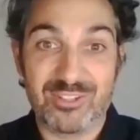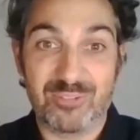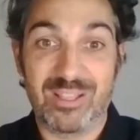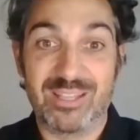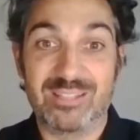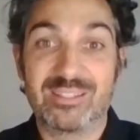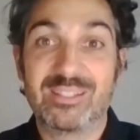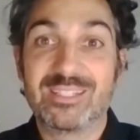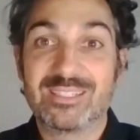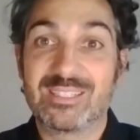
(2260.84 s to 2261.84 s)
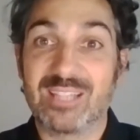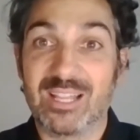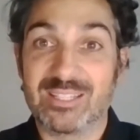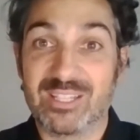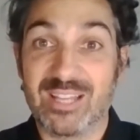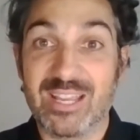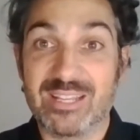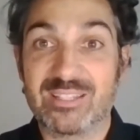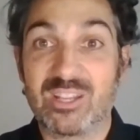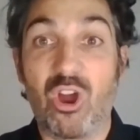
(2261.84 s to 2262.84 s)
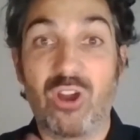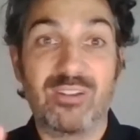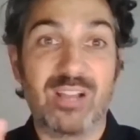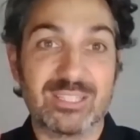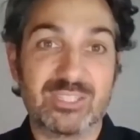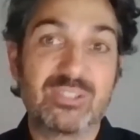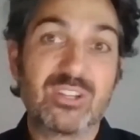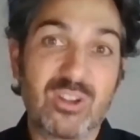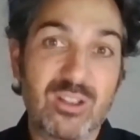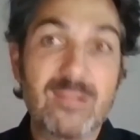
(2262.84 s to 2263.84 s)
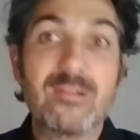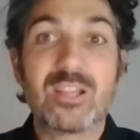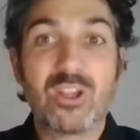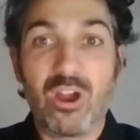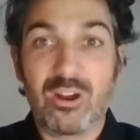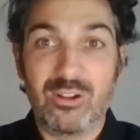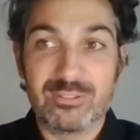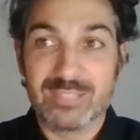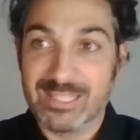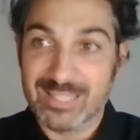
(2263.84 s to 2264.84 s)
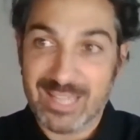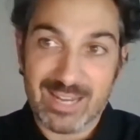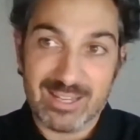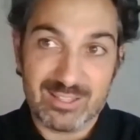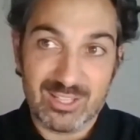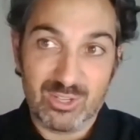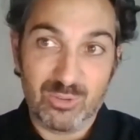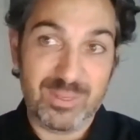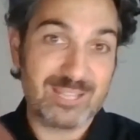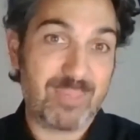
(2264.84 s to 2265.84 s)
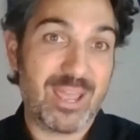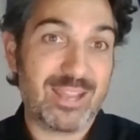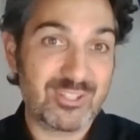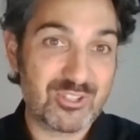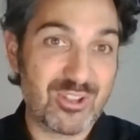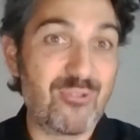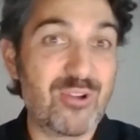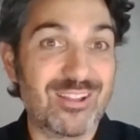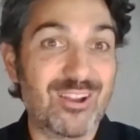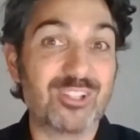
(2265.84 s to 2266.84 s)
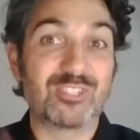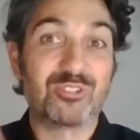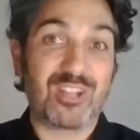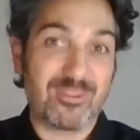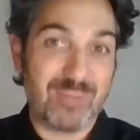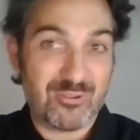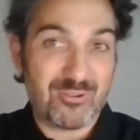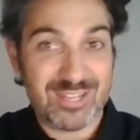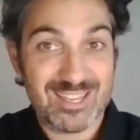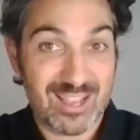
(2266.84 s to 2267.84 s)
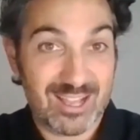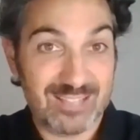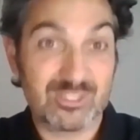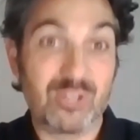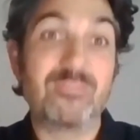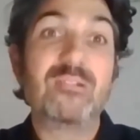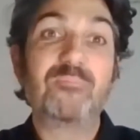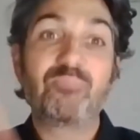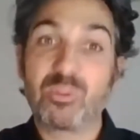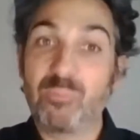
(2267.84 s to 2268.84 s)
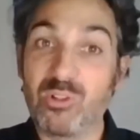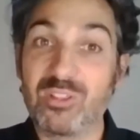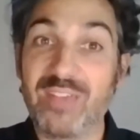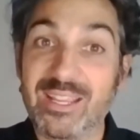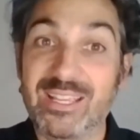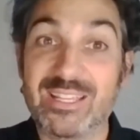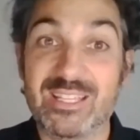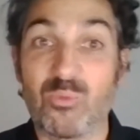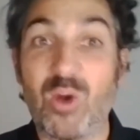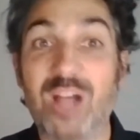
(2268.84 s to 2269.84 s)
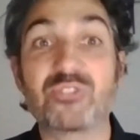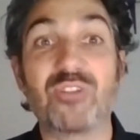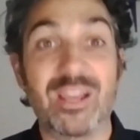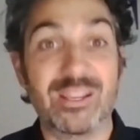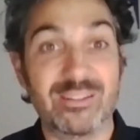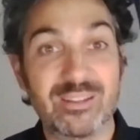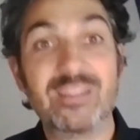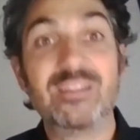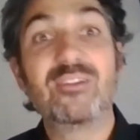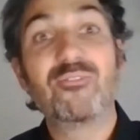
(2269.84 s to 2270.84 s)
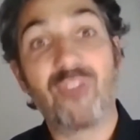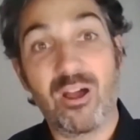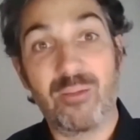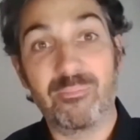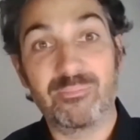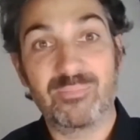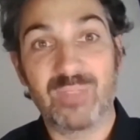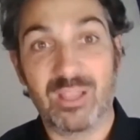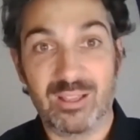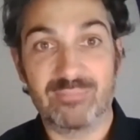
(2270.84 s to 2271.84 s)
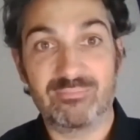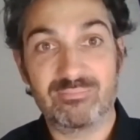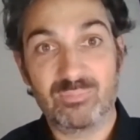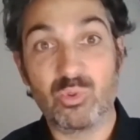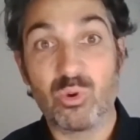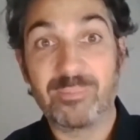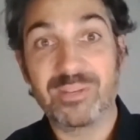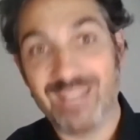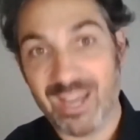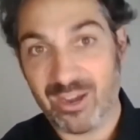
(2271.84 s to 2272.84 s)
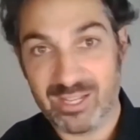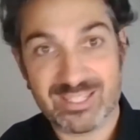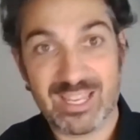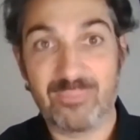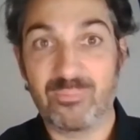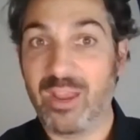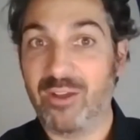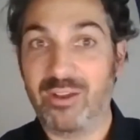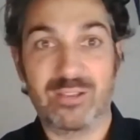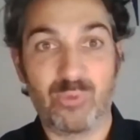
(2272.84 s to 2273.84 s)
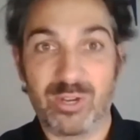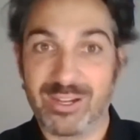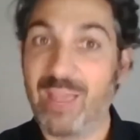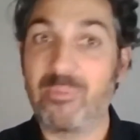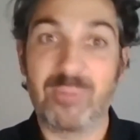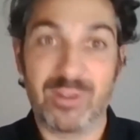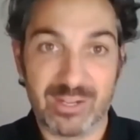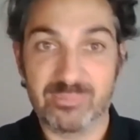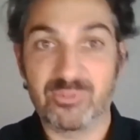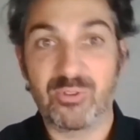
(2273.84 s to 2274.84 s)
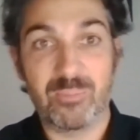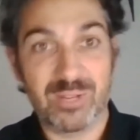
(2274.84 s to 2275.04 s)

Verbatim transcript: your plate uh, tonight. Car, uh, Carl didn't get the UPS package, so I want to also talk about what he got. So Pont-l'Évêque is a wash rind from the Normandy area, same area where camembert comes from,